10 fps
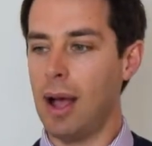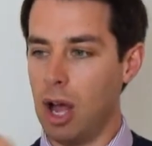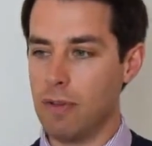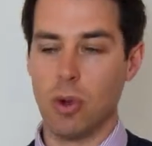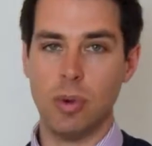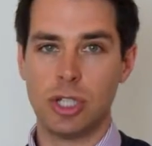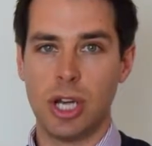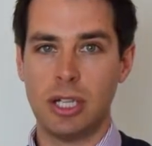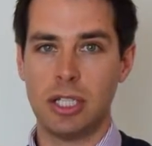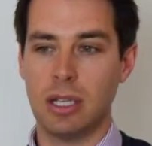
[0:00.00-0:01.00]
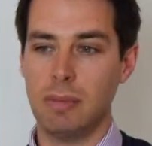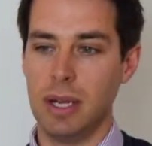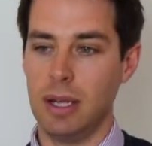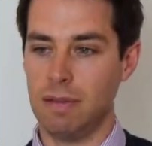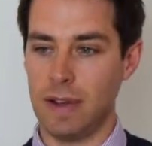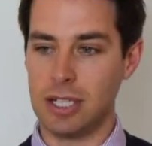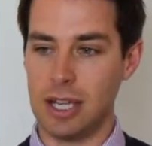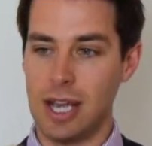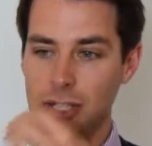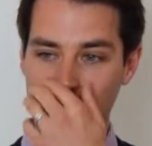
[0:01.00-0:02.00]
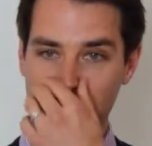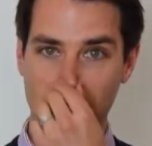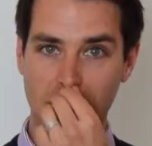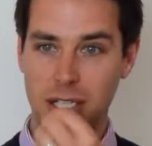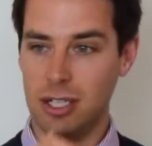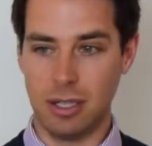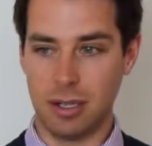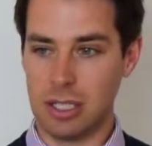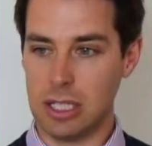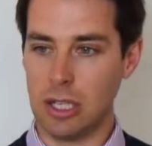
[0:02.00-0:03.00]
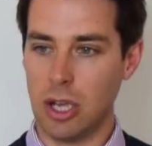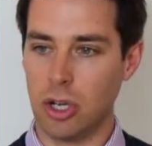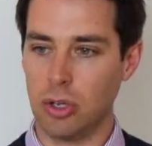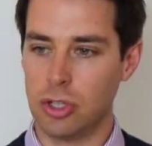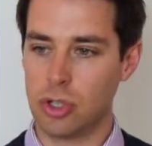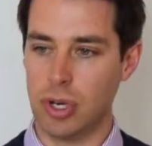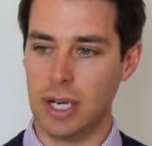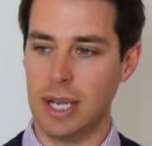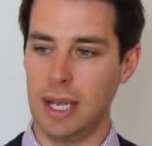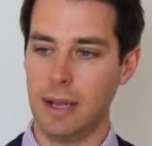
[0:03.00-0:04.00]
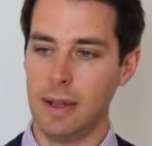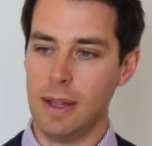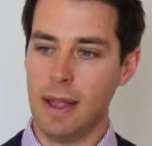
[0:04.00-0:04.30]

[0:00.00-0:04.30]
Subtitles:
I've got one starting in a minute. In fact, it has just started. I can see it going on the screen here.